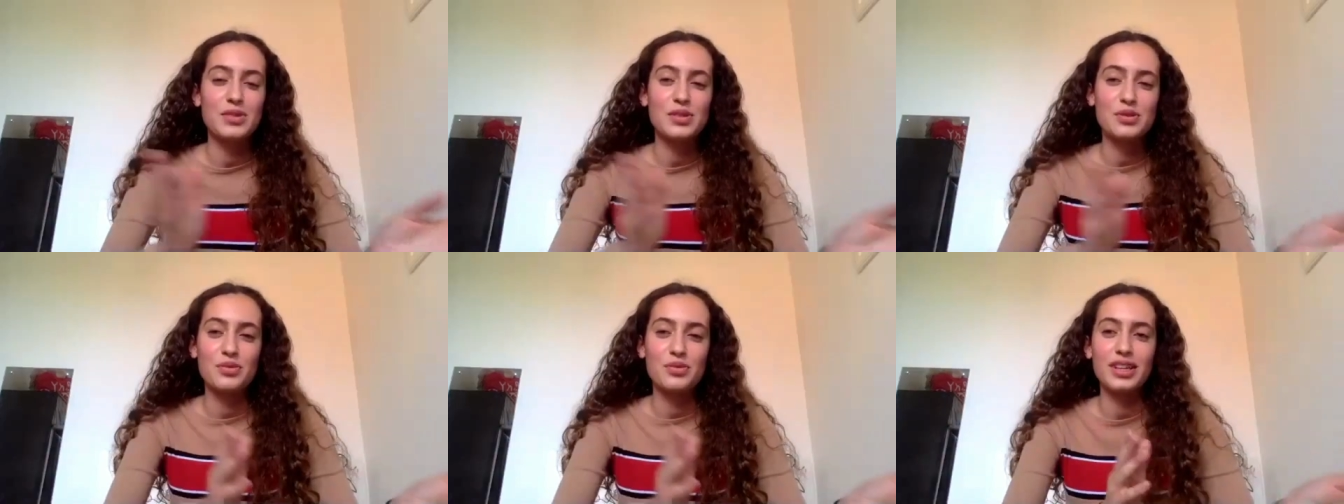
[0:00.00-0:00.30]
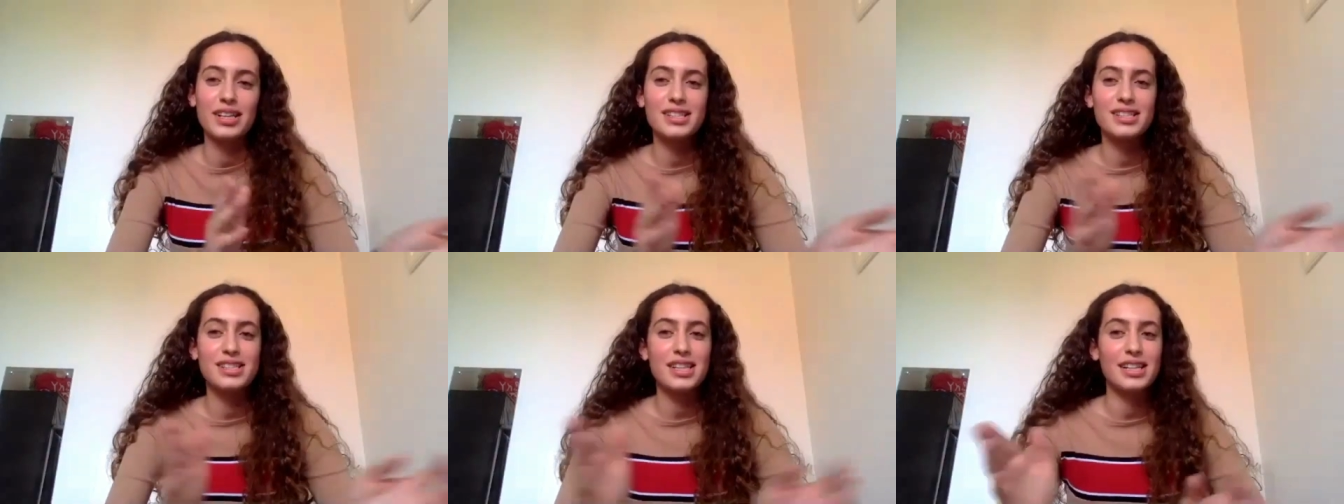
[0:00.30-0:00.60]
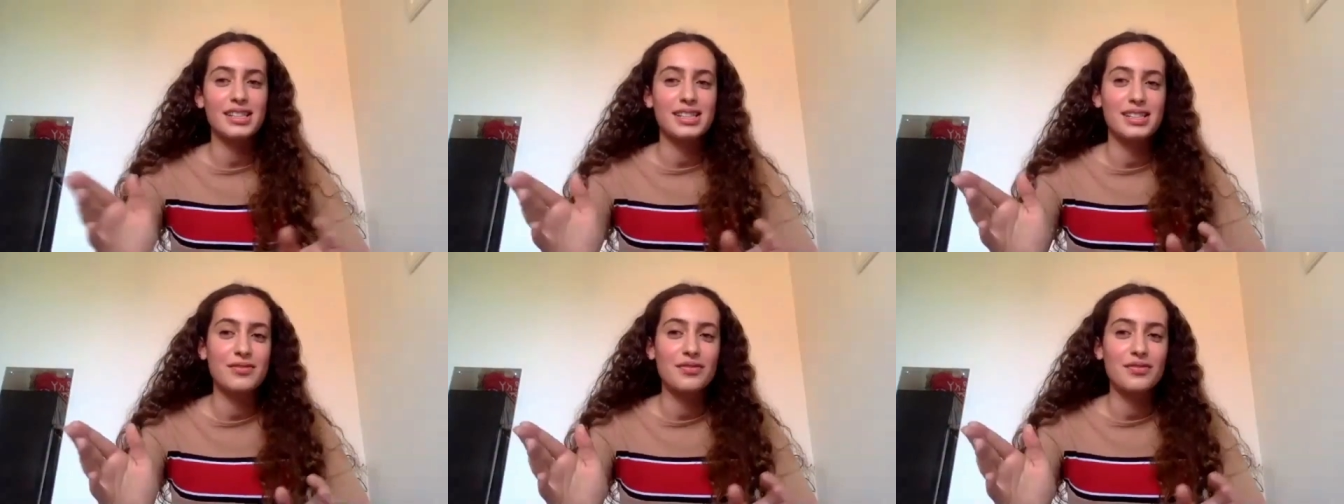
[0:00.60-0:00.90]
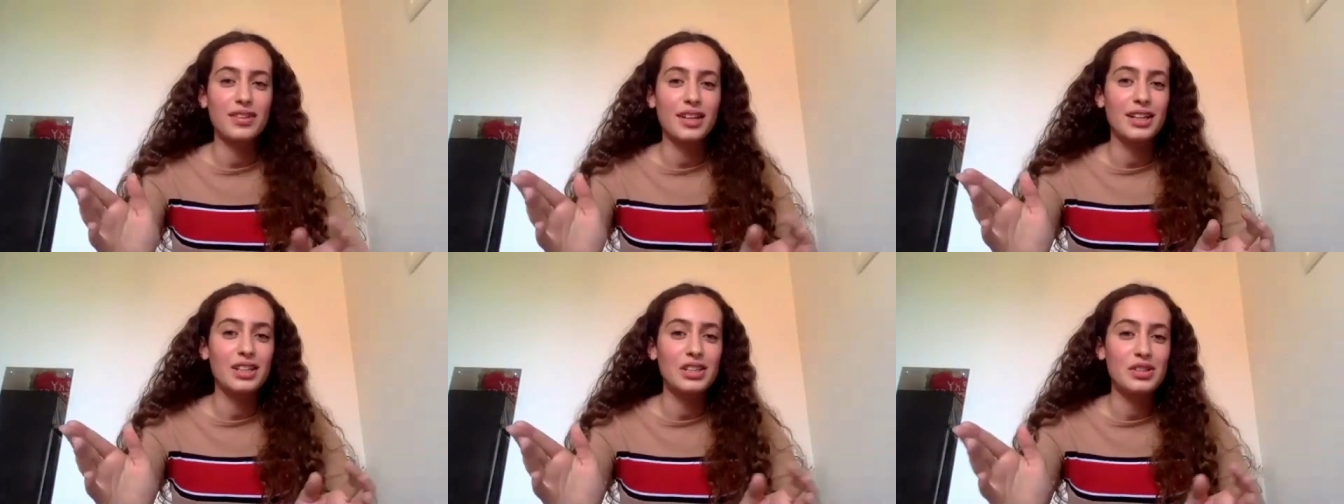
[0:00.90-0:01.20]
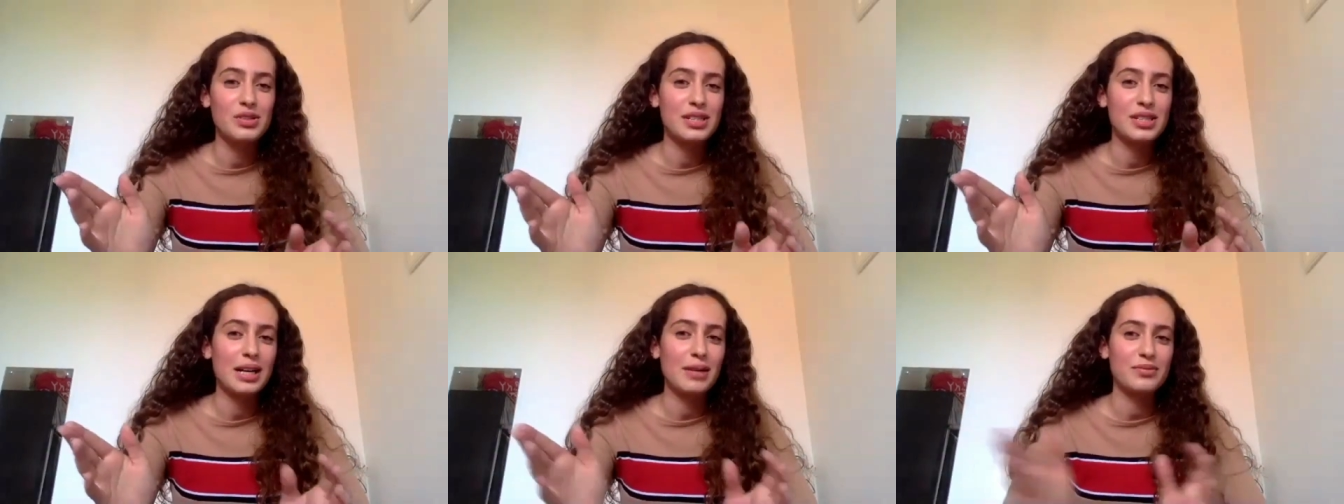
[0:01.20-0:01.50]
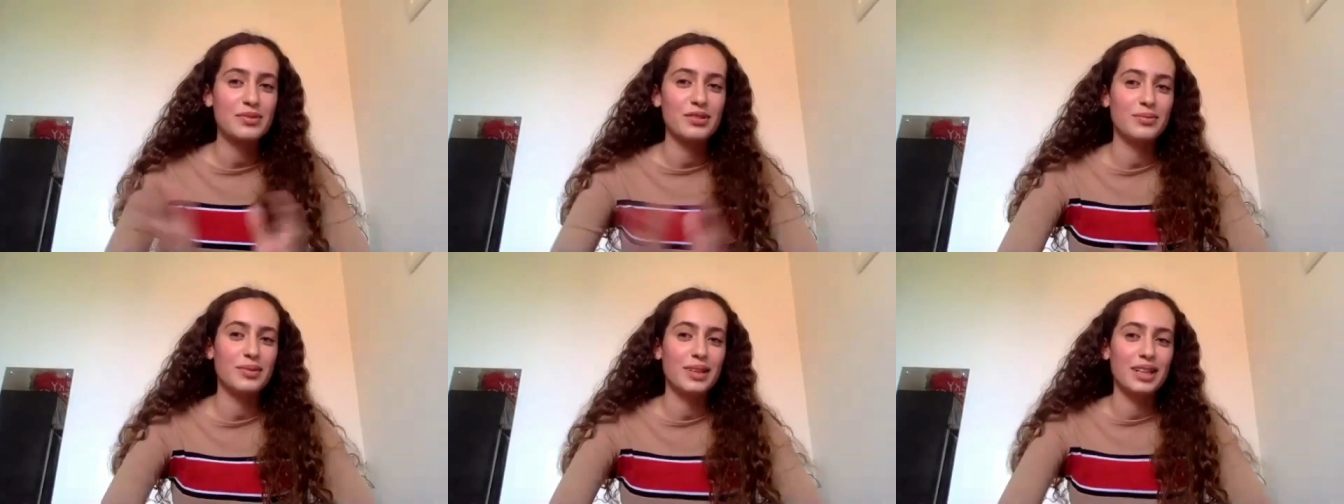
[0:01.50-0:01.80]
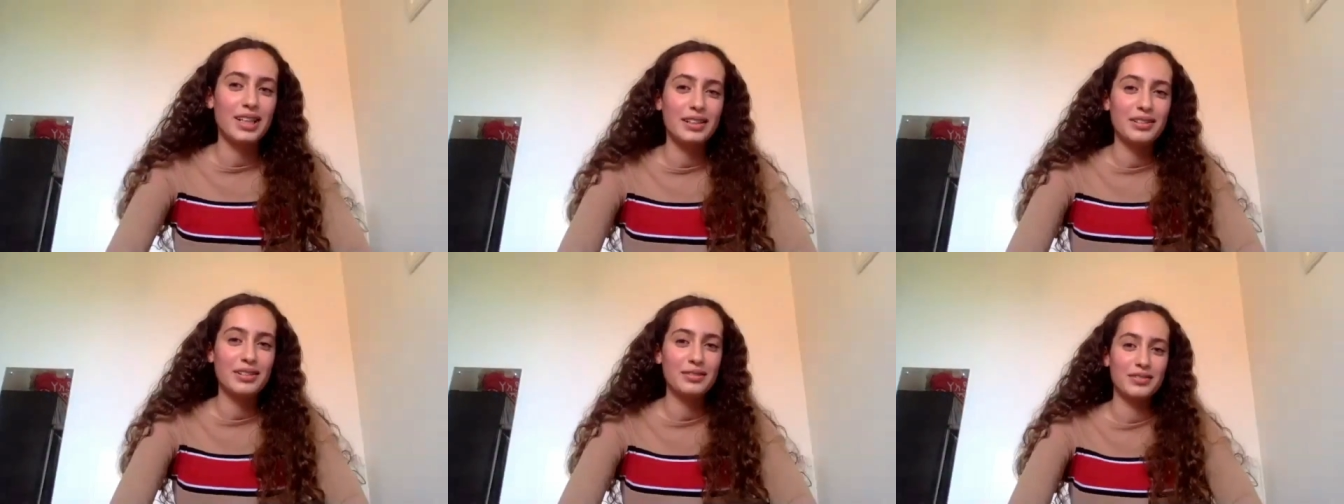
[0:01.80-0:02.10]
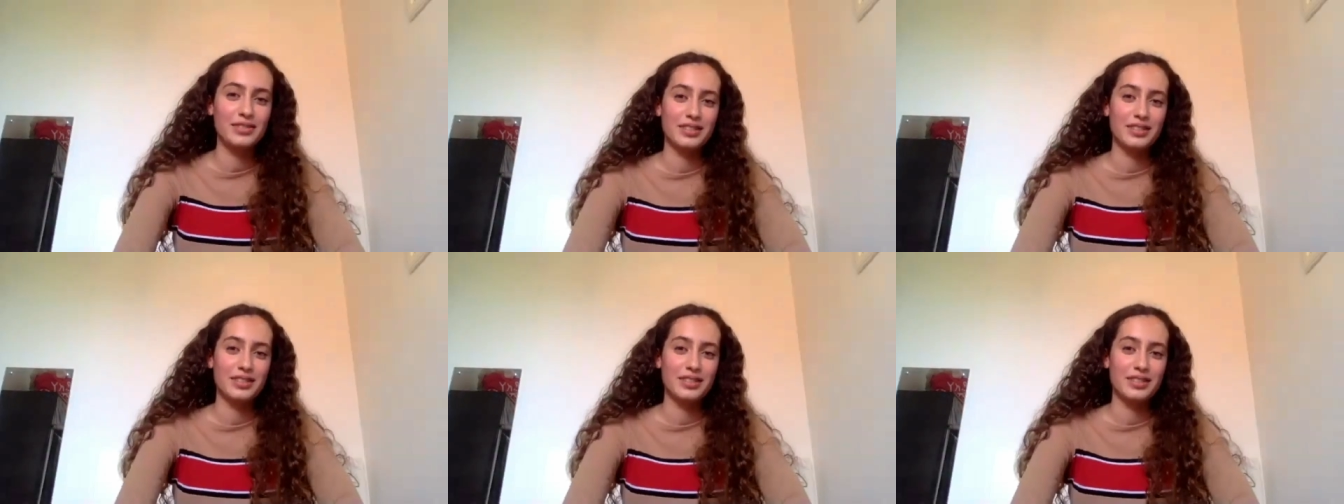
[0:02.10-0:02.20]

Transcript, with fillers: Just really excited for that new chapter of my life.